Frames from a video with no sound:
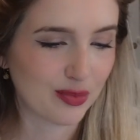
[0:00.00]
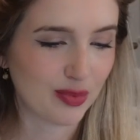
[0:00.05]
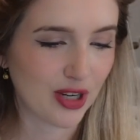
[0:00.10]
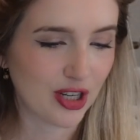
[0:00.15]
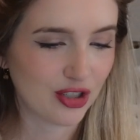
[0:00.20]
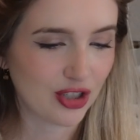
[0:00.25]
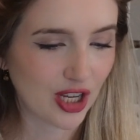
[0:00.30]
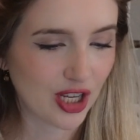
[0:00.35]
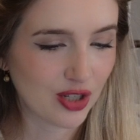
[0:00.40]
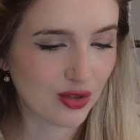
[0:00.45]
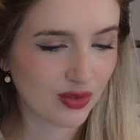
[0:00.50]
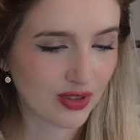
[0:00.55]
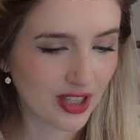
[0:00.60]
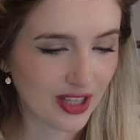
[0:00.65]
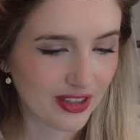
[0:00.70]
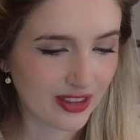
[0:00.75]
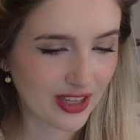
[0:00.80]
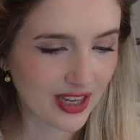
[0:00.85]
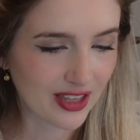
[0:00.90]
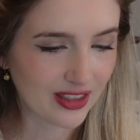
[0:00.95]
but I
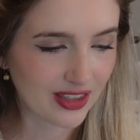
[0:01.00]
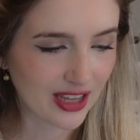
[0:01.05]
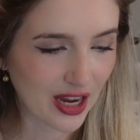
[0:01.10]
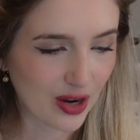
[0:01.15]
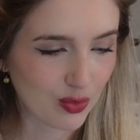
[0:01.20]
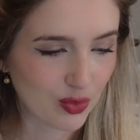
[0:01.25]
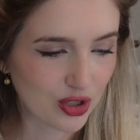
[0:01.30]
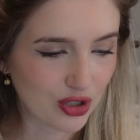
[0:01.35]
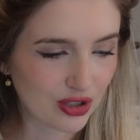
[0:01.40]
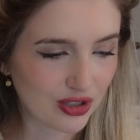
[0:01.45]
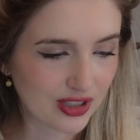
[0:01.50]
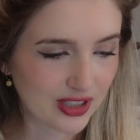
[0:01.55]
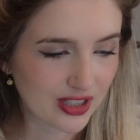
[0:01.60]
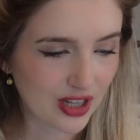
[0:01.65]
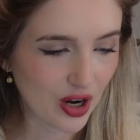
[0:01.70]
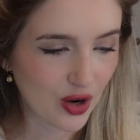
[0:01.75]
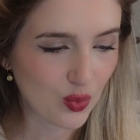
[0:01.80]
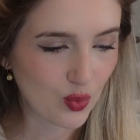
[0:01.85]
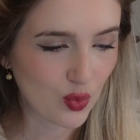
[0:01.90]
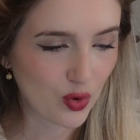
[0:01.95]
genuinely think that we should
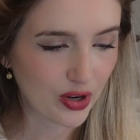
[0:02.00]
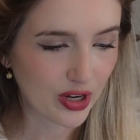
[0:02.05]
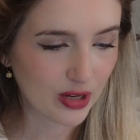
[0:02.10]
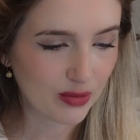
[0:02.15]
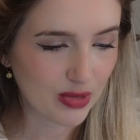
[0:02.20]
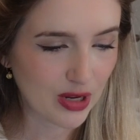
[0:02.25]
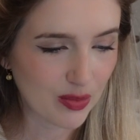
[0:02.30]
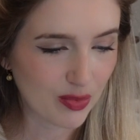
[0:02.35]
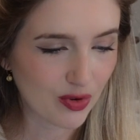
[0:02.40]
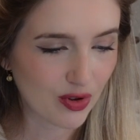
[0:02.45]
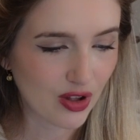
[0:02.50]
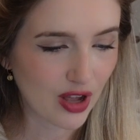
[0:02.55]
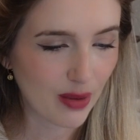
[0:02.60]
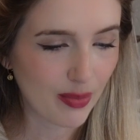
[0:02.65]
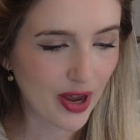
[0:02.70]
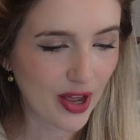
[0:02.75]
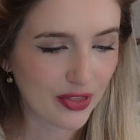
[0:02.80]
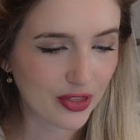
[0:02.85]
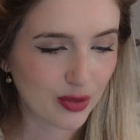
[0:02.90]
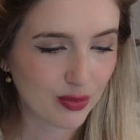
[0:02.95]
start warning people
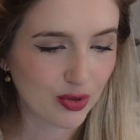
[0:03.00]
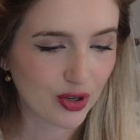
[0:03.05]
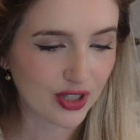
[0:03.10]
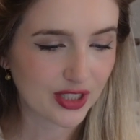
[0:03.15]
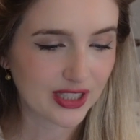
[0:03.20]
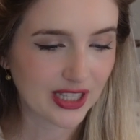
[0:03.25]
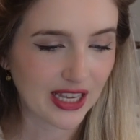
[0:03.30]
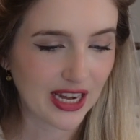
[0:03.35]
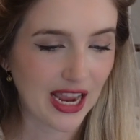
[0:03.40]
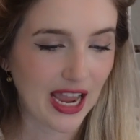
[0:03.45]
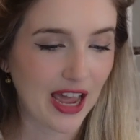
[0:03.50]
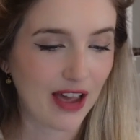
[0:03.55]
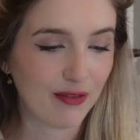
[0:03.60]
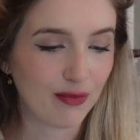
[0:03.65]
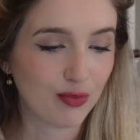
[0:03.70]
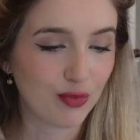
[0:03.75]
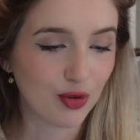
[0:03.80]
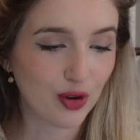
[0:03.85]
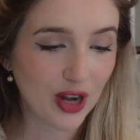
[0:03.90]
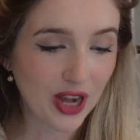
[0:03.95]
about the books that
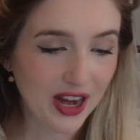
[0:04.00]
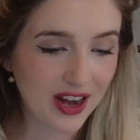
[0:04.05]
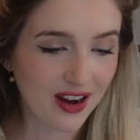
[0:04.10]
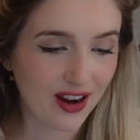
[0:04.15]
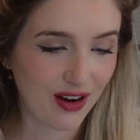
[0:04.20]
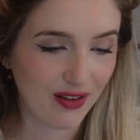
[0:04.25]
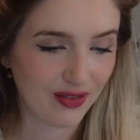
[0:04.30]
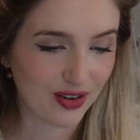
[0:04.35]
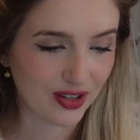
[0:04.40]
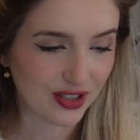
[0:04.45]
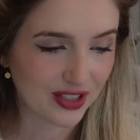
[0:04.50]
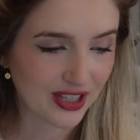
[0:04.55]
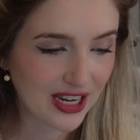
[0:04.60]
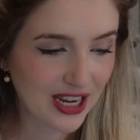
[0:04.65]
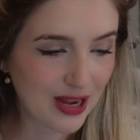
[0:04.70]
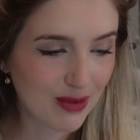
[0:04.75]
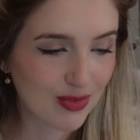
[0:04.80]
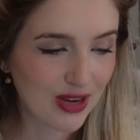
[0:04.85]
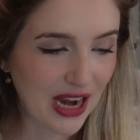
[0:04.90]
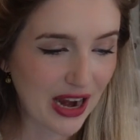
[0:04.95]
have pretty covers, but